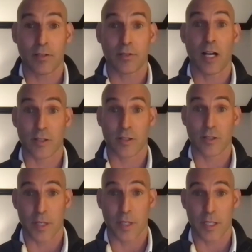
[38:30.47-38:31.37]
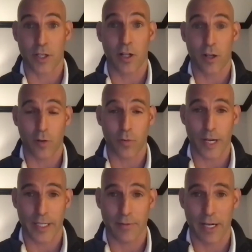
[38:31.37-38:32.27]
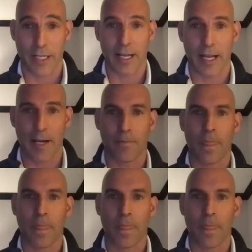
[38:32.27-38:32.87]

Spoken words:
tons of them on this call already right now.